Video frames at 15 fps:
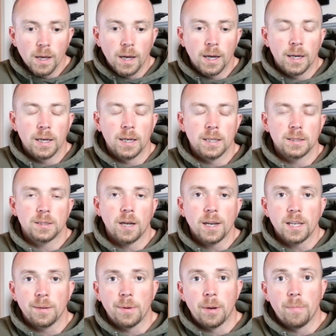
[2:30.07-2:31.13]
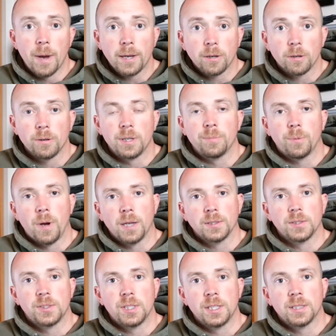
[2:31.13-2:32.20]
uh, talking about microgreen
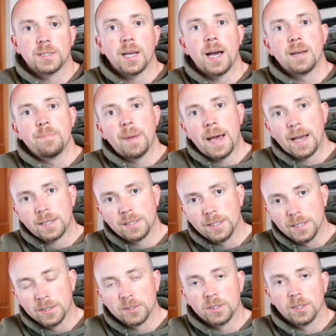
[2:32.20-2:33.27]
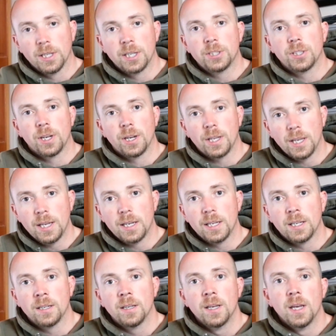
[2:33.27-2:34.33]
processing tied back to insulation and
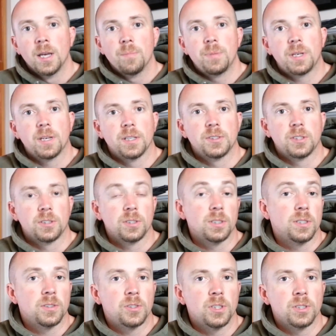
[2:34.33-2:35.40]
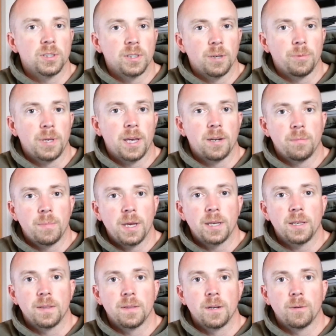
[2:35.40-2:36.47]
heating, because there's a decision that we had to
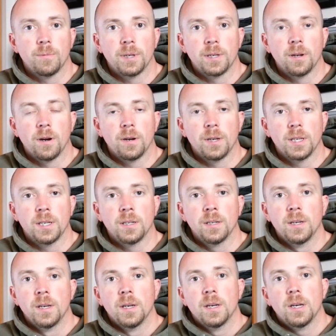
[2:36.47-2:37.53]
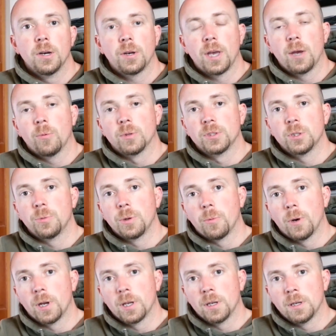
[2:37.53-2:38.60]
make in there regarding okay, well, do we
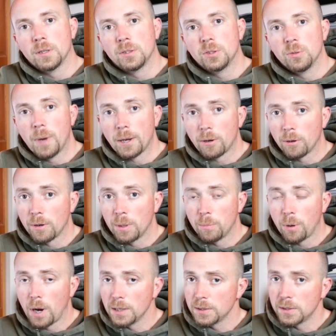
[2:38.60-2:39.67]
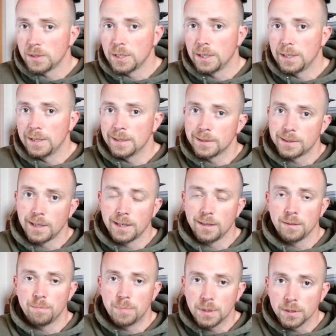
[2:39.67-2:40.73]
want to do microgreen processing inside
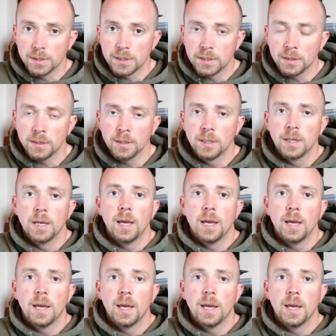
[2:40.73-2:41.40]
of the building?